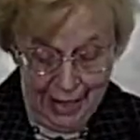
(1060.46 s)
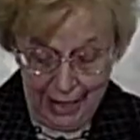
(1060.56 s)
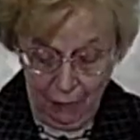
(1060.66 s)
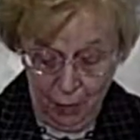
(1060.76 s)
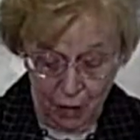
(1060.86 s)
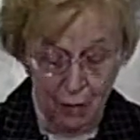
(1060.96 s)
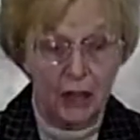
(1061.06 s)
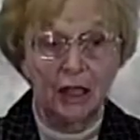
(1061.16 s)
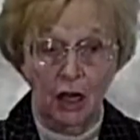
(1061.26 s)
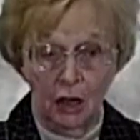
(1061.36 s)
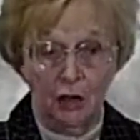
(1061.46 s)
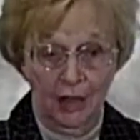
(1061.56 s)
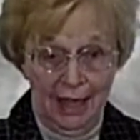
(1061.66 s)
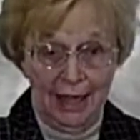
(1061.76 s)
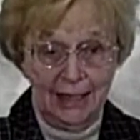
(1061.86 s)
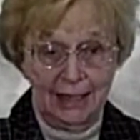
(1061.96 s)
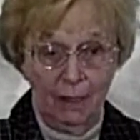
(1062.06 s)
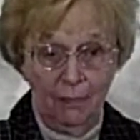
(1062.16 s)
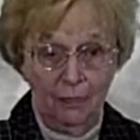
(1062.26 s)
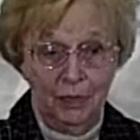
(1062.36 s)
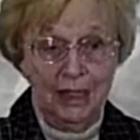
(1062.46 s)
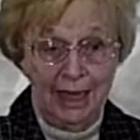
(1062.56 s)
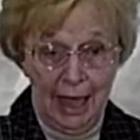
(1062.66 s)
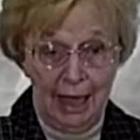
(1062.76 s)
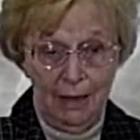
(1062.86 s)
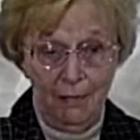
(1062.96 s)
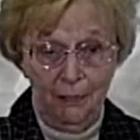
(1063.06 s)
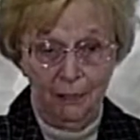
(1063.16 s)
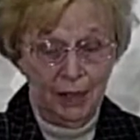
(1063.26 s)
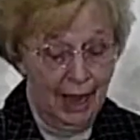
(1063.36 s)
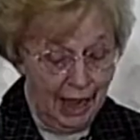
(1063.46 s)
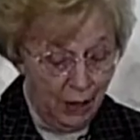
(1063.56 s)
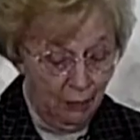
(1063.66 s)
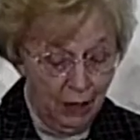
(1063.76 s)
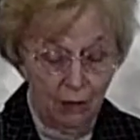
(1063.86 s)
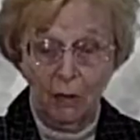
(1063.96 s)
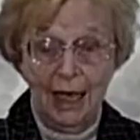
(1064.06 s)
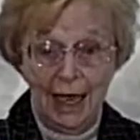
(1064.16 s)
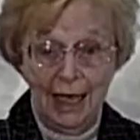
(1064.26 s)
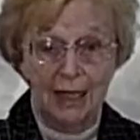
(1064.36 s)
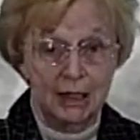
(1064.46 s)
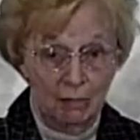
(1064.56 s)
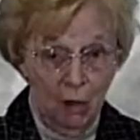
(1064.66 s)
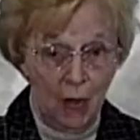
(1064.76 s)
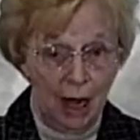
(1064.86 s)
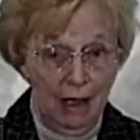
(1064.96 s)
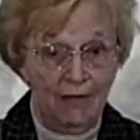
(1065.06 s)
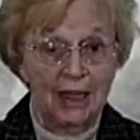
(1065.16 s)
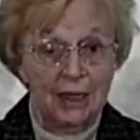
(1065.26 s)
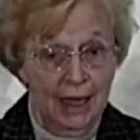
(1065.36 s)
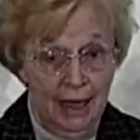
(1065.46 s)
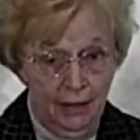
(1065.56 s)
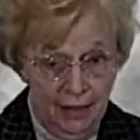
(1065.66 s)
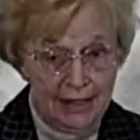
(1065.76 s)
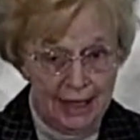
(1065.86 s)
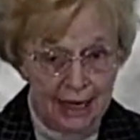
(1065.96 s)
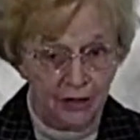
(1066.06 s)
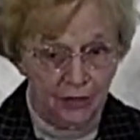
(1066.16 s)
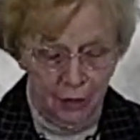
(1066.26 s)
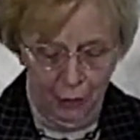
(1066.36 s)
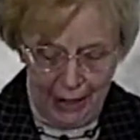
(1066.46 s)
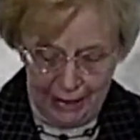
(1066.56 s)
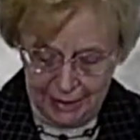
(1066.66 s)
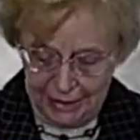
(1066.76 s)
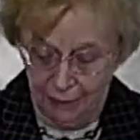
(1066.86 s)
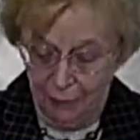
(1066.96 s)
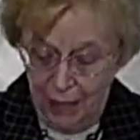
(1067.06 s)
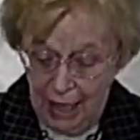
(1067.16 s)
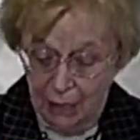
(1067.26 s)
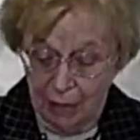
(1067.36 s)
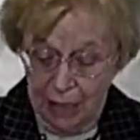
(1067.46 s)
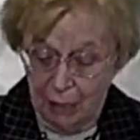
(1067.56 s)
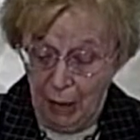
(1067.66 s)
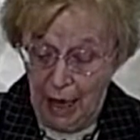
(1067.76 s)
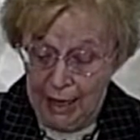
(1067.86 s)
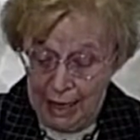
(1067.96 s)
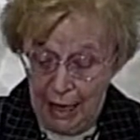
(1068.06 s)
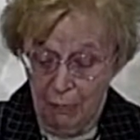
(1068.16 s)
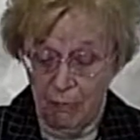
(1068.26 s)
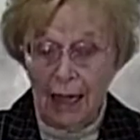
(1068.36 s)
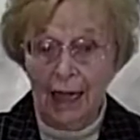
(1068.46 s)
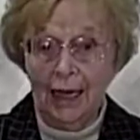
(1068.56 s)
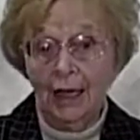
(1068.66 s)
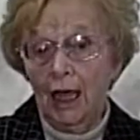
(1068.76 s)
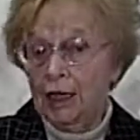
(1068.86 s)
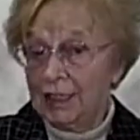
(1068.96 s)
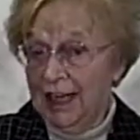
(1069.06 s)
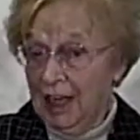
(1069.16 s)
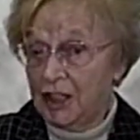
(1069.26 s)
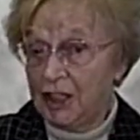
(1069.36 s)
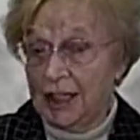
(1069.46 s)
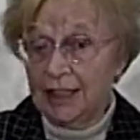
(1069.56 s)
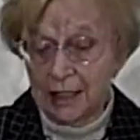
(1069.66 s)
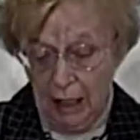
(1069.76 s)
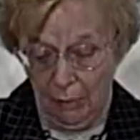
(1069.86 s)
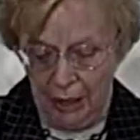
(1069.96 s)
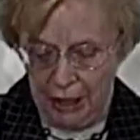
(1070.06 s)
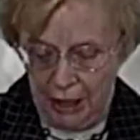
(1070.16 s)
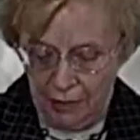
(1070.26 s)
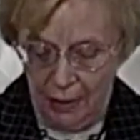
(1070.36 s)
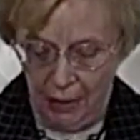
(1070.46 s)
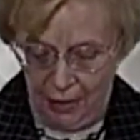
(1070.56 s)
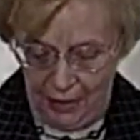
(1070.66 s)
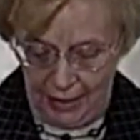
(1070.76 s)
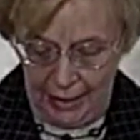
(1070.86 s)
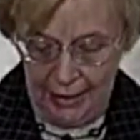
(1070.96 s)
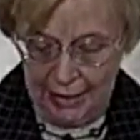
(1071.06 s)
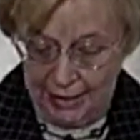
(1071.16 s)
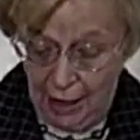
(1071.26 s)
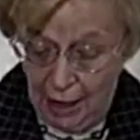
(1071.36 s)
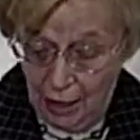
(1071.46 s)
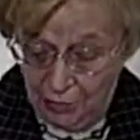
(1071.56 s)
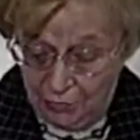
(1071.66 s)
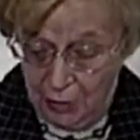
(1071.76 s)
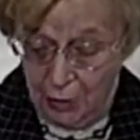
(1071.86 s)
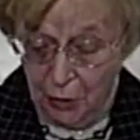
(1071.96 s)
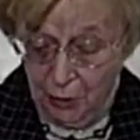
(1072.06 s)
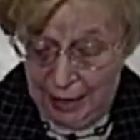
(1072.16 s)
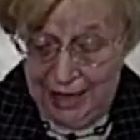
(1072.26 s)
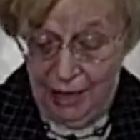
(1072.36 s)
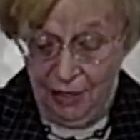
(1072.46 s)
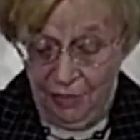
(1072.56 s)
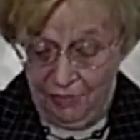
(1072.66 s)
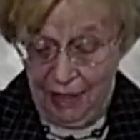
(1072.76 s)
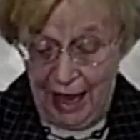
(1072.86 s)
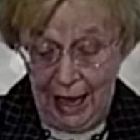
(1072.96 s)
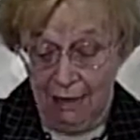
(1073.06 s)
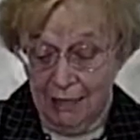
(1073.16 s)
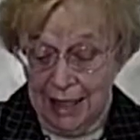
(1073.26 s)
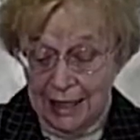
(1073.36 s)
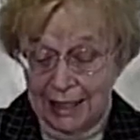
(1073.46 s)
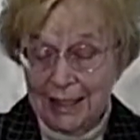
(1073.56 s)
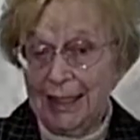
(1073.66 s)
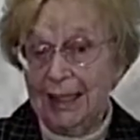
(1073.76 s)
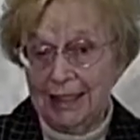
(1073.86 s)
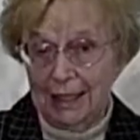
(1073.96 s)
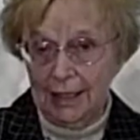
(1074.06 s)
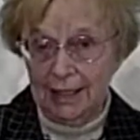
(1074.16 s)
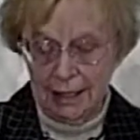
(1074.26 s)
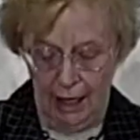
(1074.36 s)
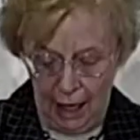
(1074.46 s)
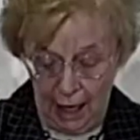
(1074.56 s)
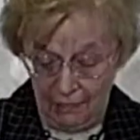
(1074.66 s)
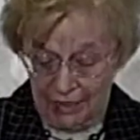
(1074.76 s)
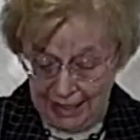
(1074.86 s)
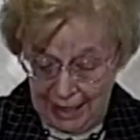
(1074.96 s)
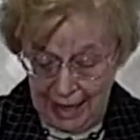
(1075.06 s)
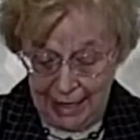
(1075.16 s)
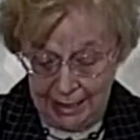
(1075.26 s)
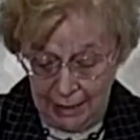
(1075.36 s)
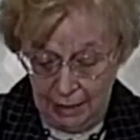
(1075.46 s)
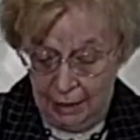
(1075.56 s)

Now, we're going to learn this today, and we'll get into more of it in these next few weeks. But the body of man touches the material things through the five senses of sight,